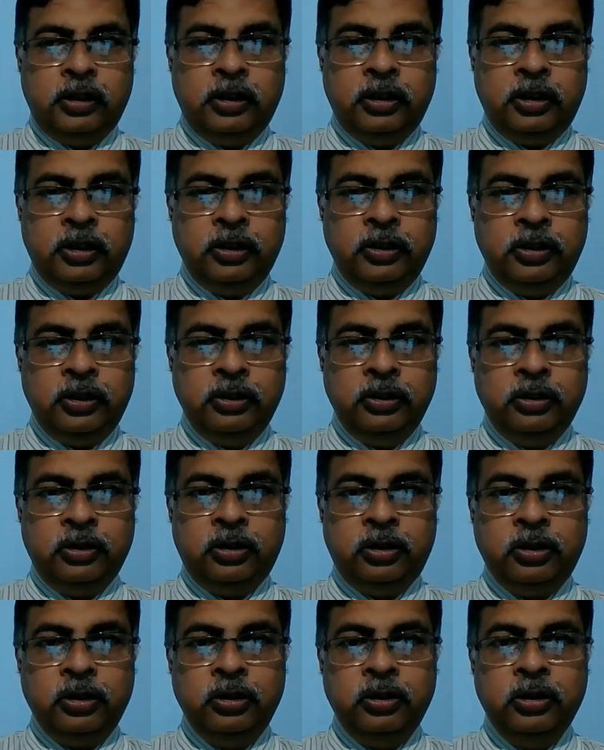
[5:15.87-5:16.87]
It is
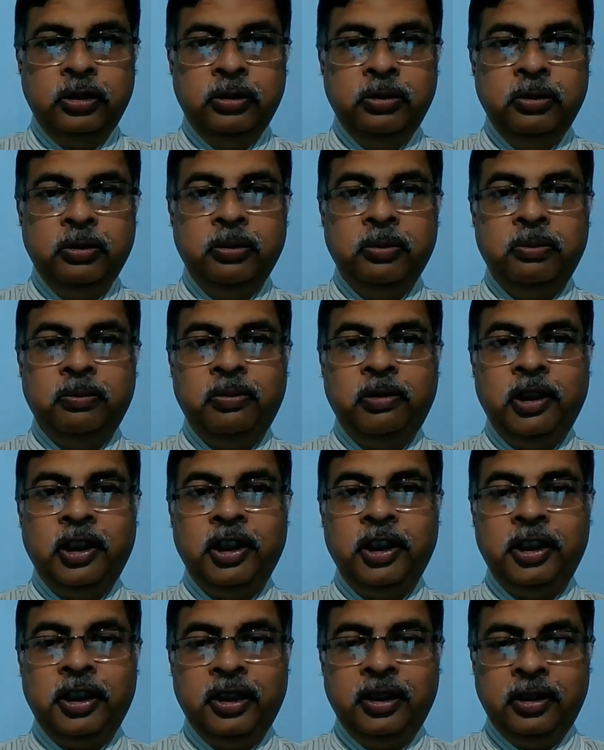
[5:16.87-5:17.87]
used to
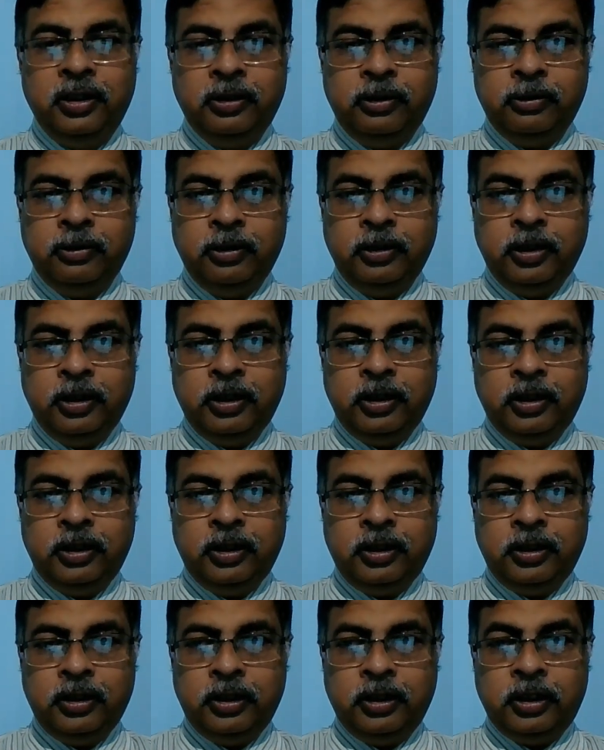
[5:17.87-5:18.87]
play
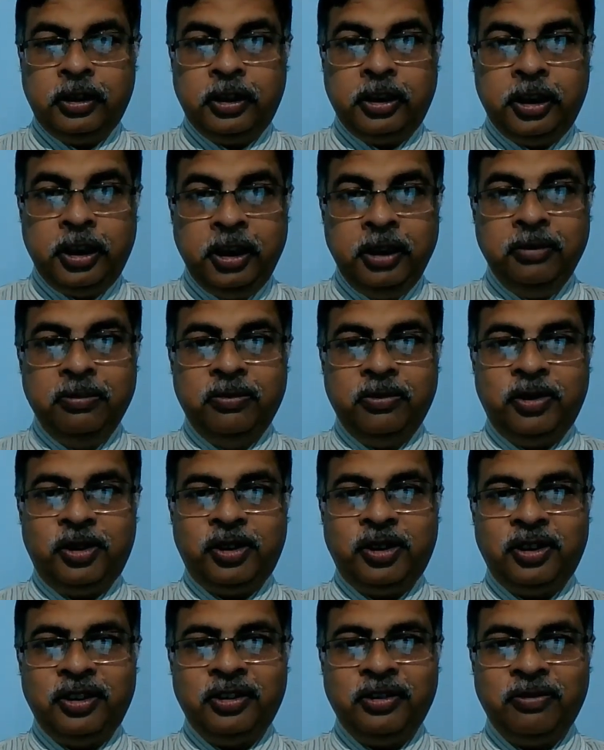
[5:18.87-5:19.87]

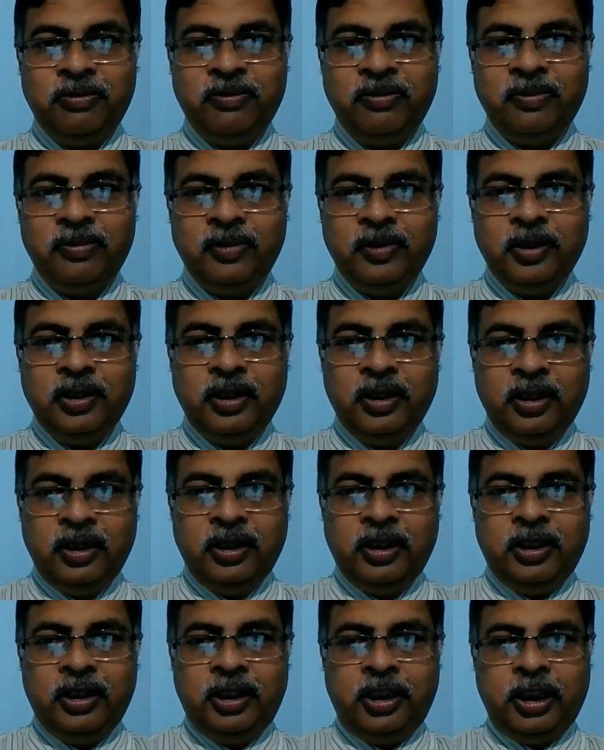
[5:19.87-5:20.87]
games.
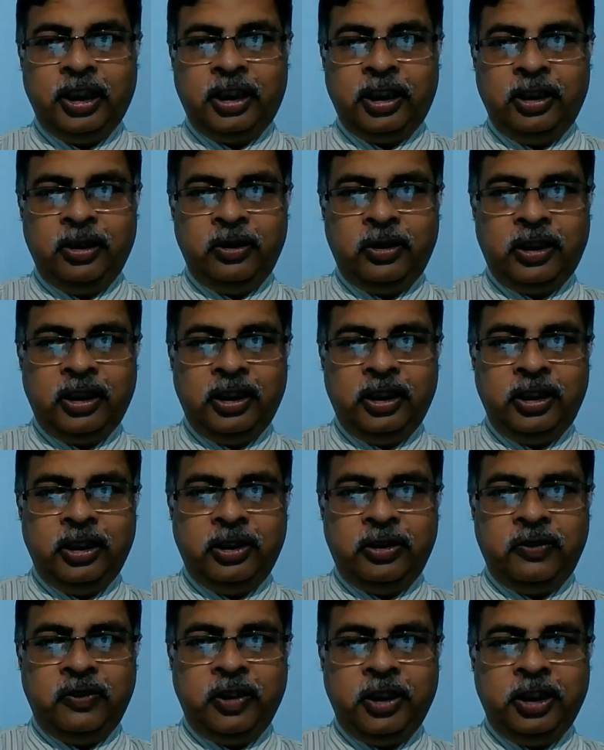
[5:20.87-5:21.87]
Take a look at
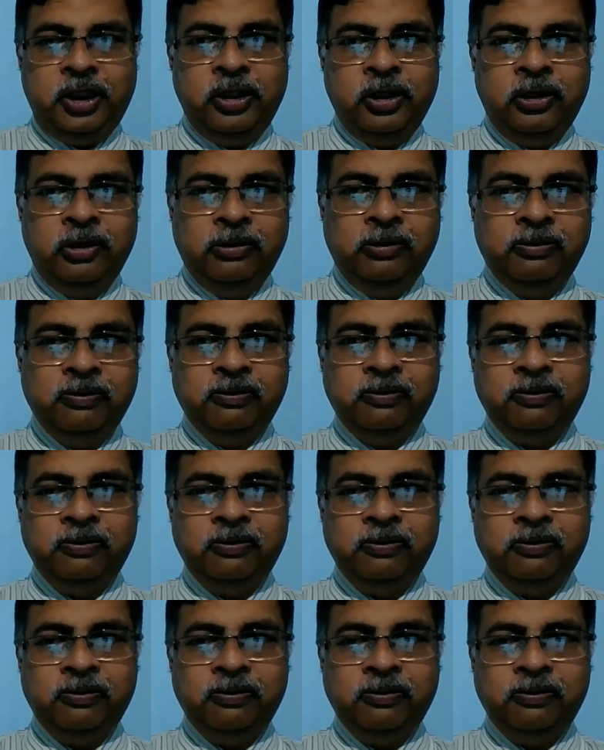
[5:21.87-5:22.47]
this video.